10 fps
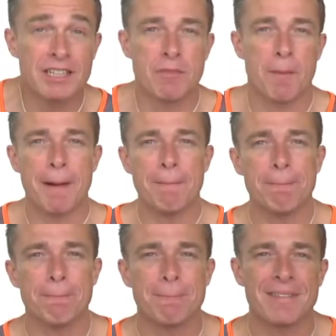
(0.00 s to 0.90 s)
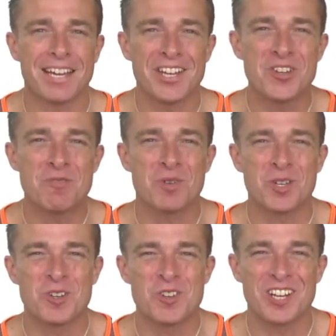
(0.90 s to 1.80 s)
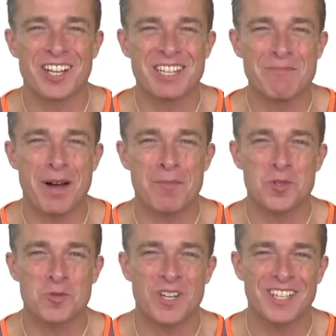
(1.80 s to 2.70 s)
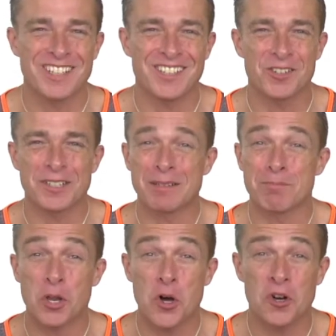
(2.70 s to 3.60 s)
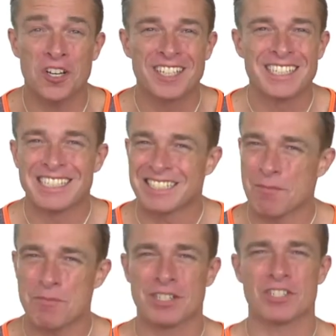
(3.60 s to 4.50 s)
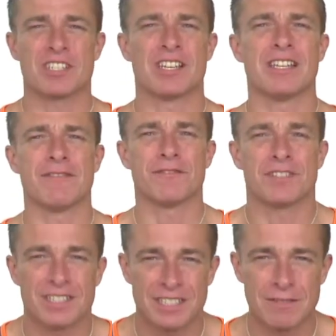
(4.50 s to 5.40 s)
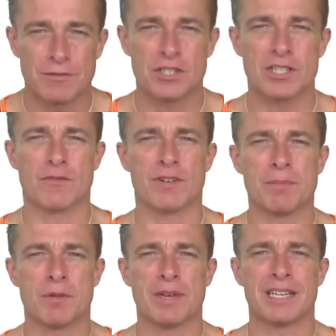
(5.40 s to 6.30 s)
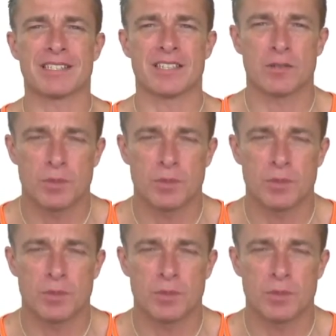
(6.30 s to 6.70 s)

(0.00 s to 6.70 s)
my bum, and you can put a cushion under your bum as well, or a little block, something just to lift yourself up a bit so we're